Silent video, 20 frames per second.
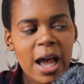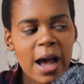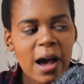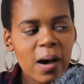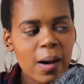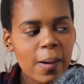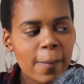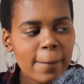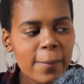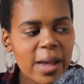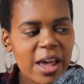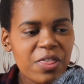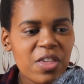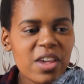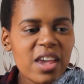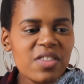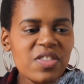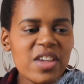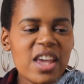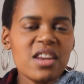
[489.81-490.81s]
I
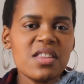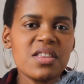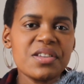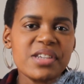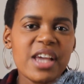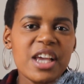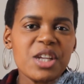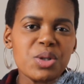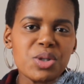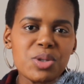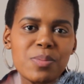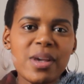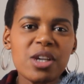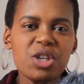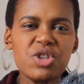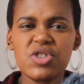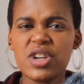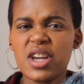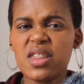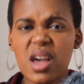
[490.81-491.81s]
think at the end of the day, just
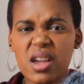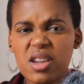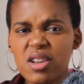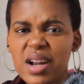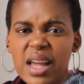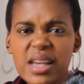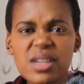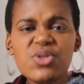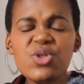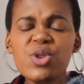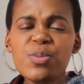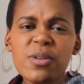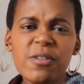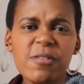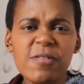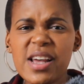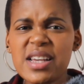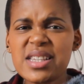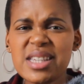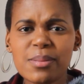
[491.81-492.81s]
make sure that you're like super
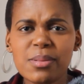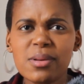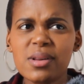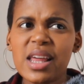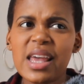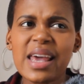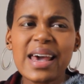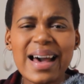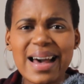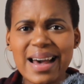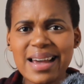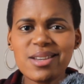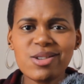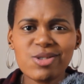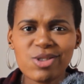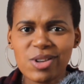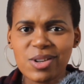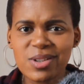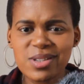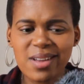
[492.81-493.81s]
flexible and
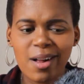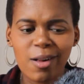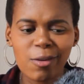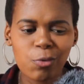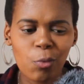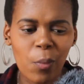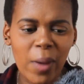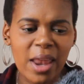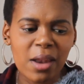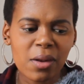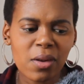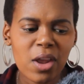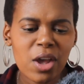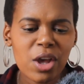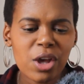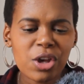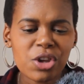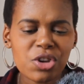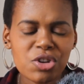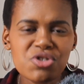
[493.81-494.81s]
kind to yourself when
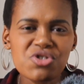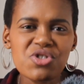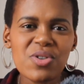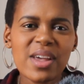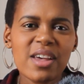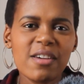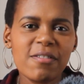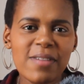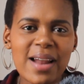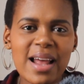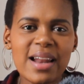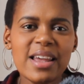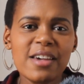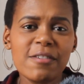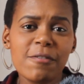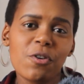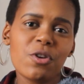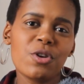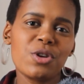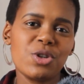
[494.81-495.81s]
you're doing a
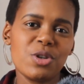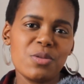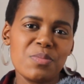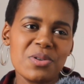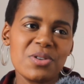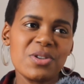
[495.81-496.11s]
Flatlay photo shoot,